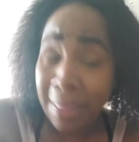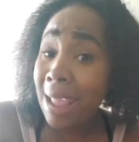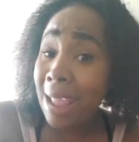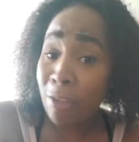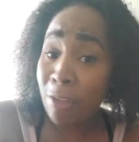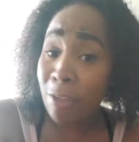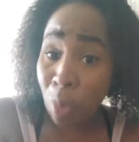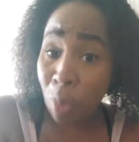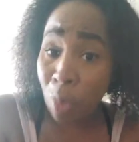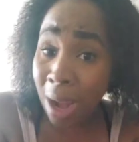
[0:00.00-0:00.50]
They
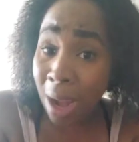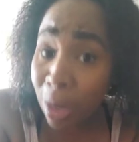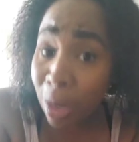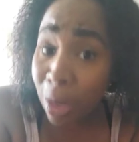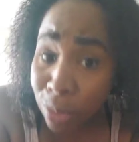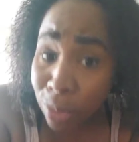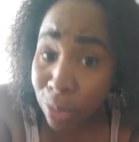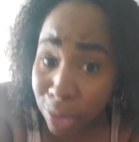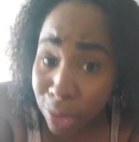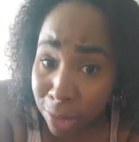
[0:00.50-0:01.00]
have
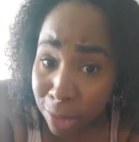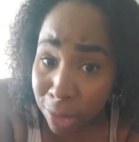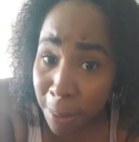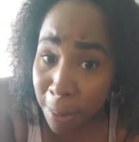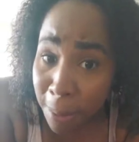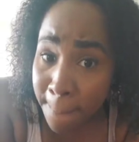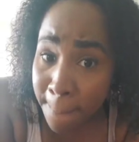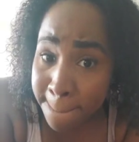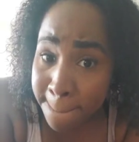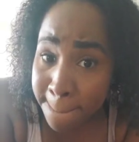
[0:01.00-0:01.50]
grounds.
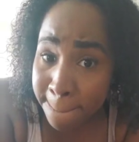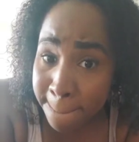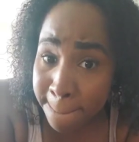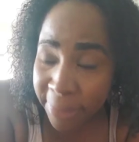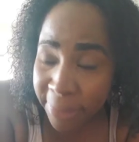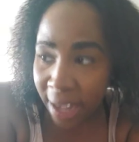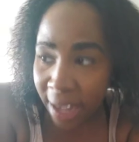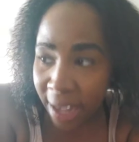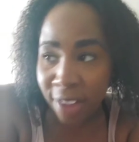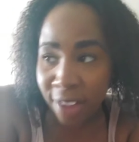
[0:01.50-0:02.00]

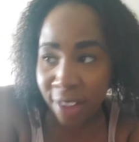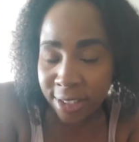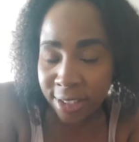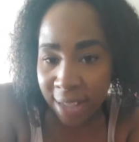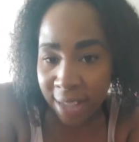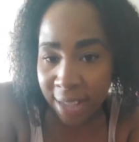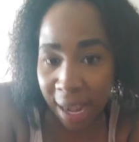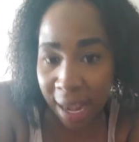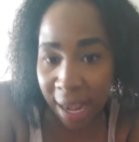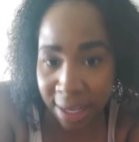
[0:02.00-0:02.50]
They have
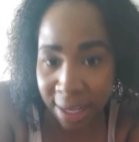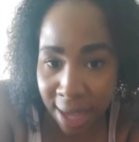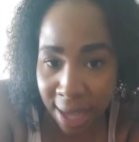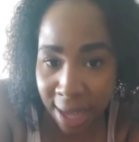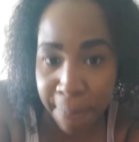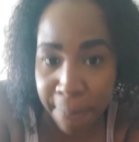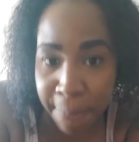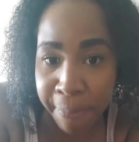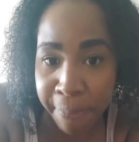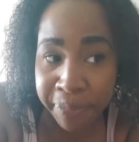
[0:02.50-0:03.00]

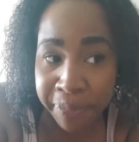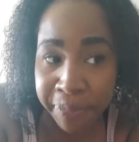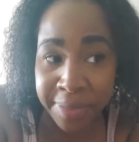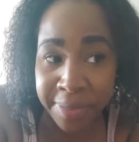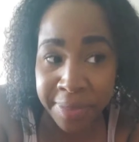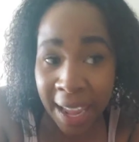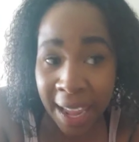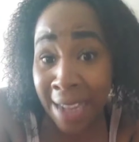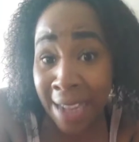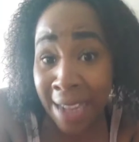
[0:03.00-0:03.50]
standing.
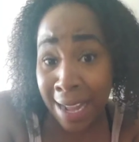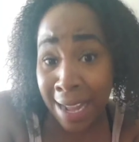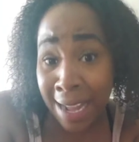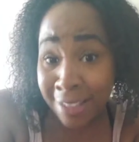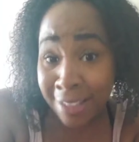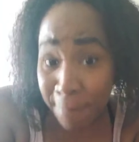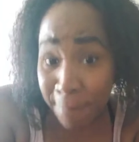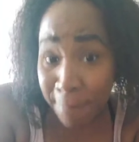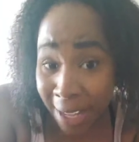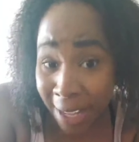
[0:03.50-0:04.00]
And
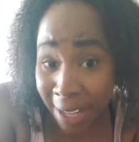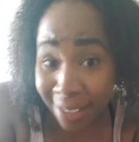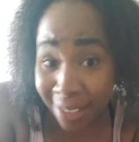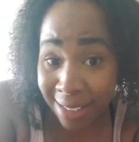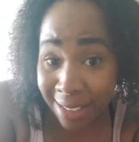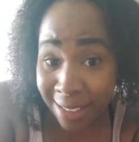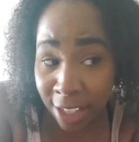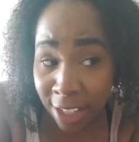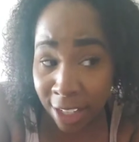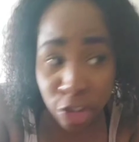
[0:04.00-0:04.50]
as a
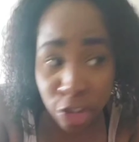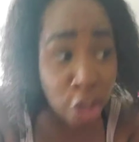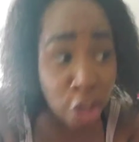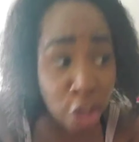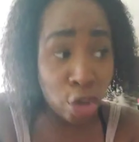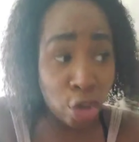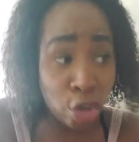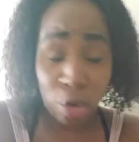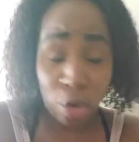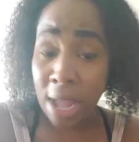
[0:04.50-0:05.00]
business,
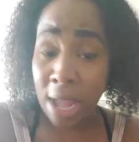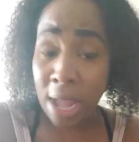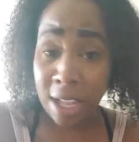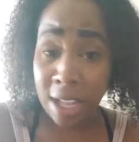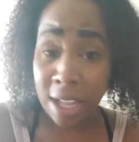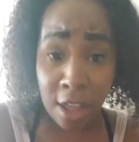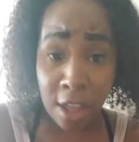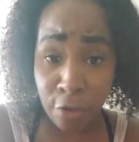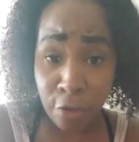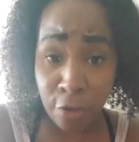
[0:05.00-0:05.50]
you're
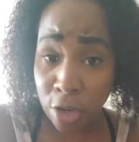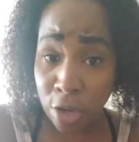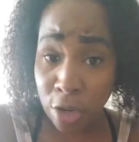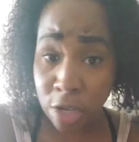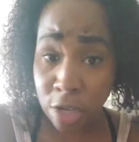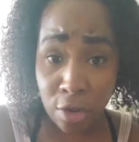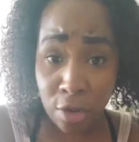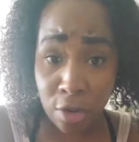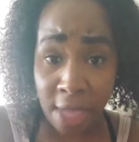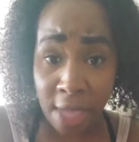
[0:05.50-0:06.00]
not covered
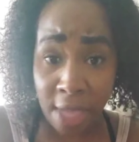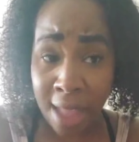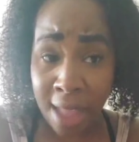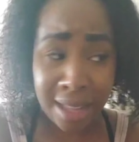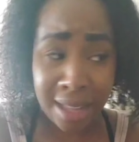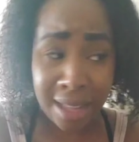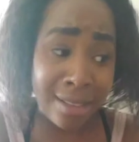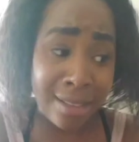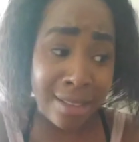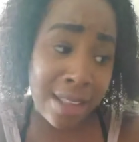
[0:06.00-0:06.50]
under
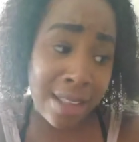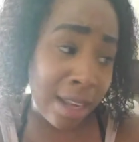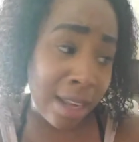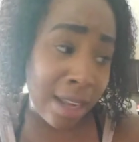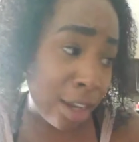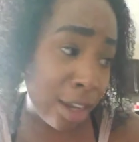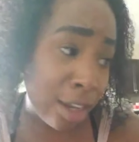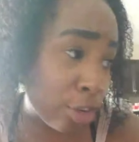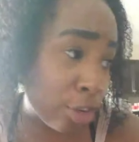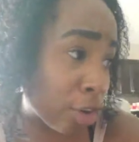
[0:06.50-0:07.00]
that. That's
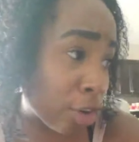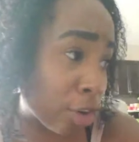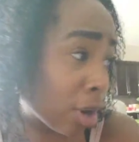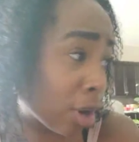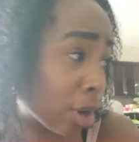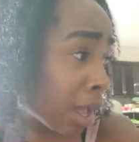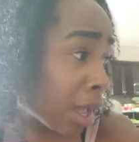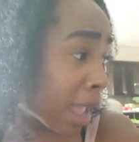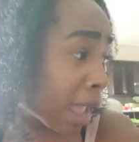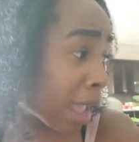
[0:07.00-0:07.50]
not
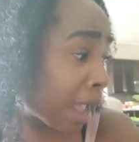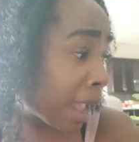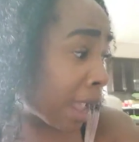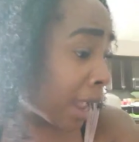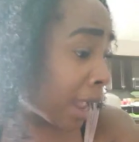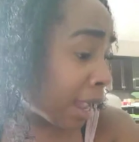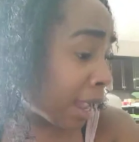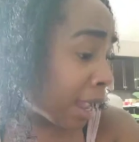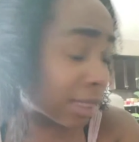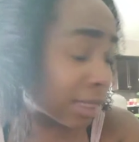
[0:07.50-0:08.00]
under
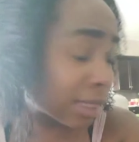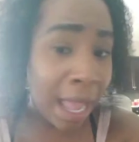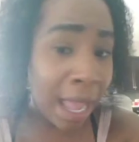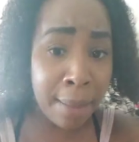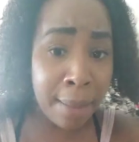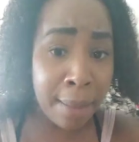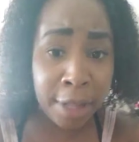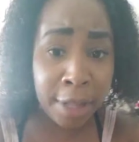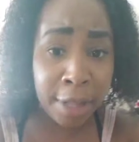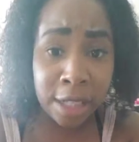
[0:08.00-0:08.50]
a
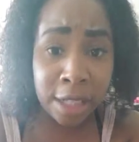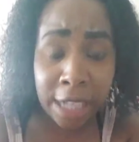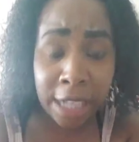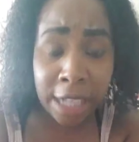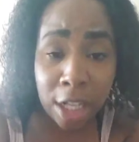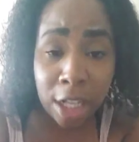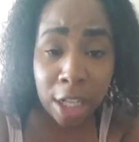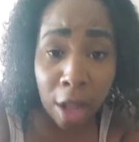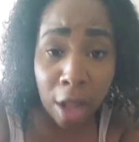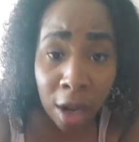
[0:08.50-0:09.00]

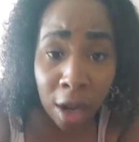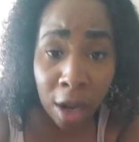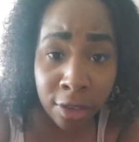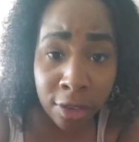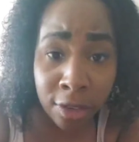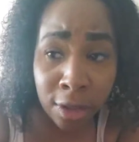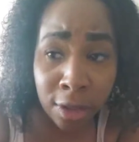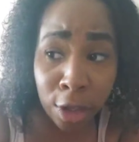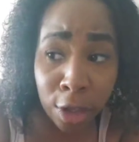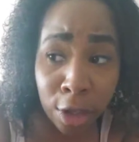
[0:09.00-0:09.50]
liability
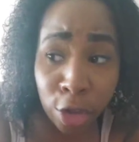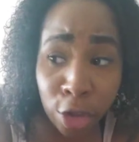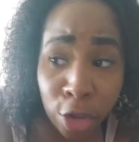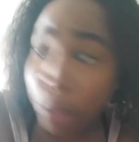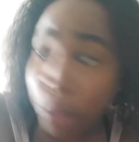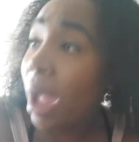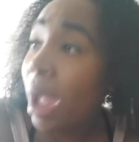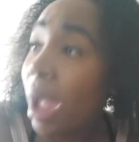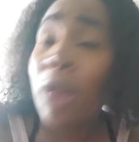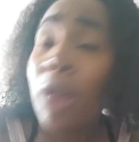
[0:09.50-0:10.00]
clause.
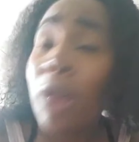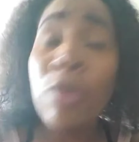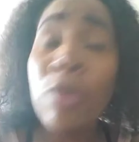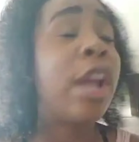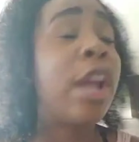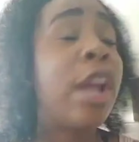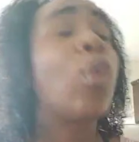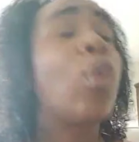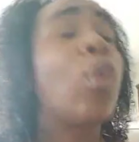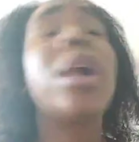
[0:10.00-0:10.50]
I
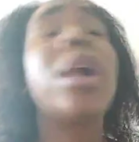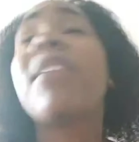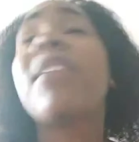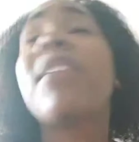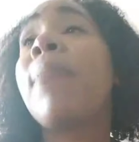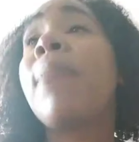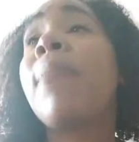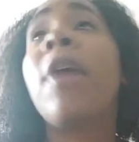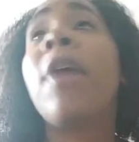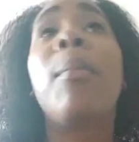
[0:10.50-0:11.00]
don't care what
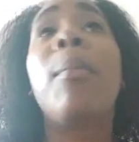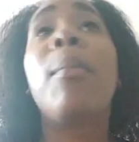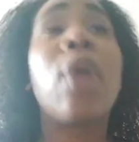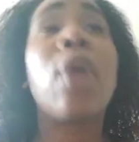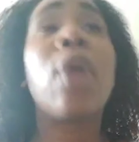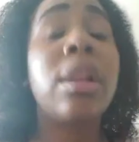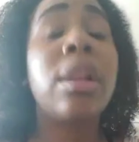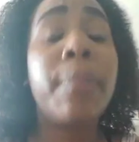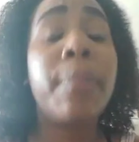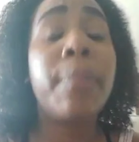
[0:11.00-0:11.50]
type of
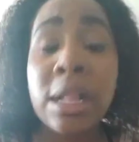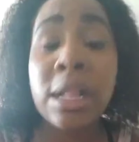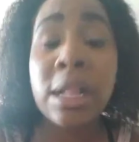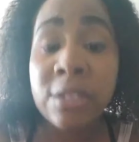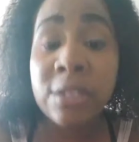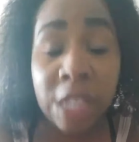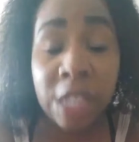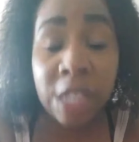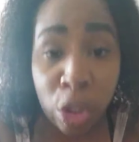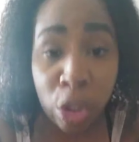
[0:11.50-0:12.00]
umbrella
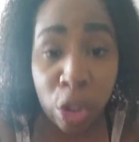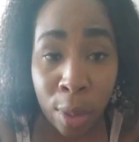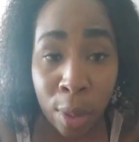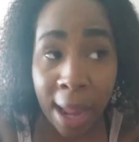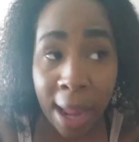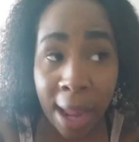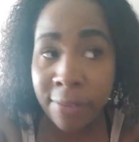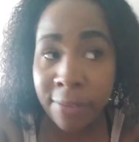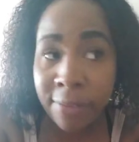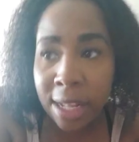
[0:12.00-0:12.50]
policy you
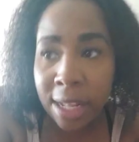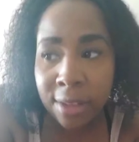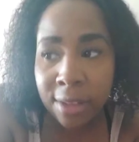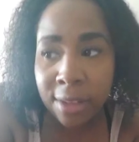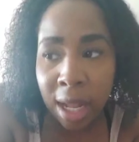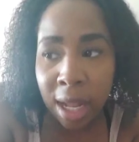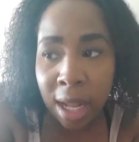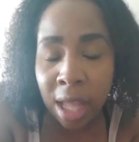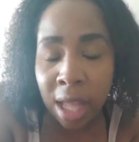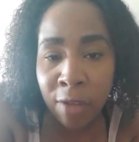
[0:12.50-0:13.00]
have, that's
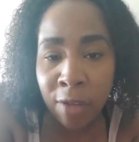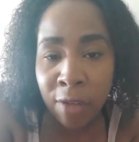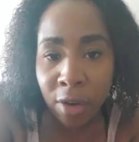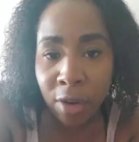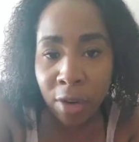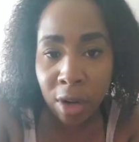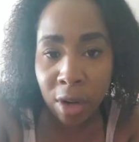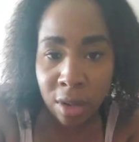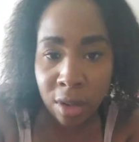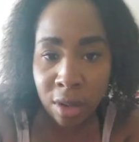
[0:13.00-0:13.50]
not
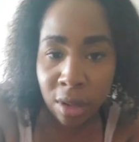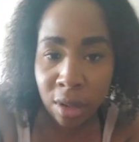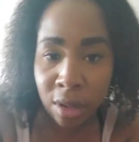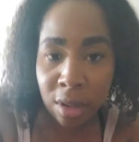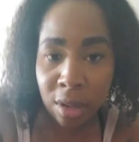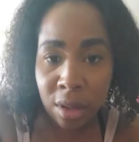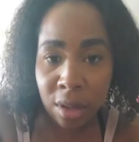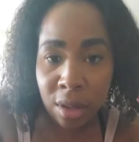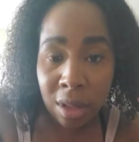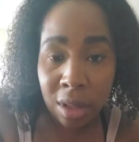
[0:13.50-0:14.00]
covered.
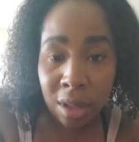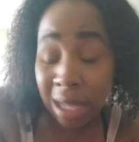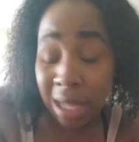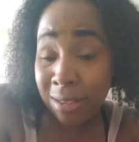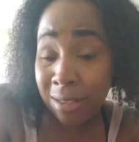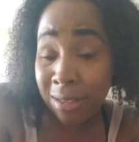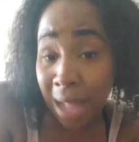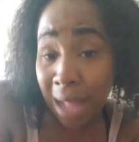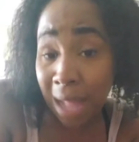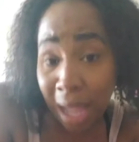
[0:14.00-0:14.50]

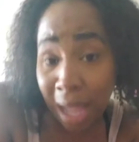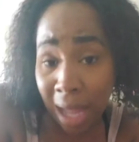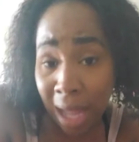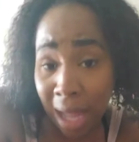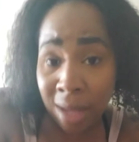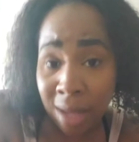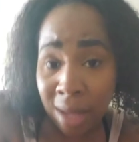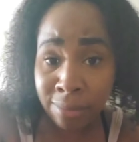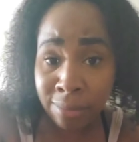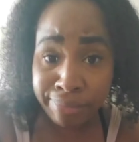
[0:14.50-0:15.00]
It's
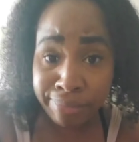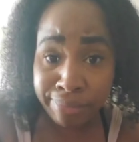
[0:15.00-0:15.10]
not.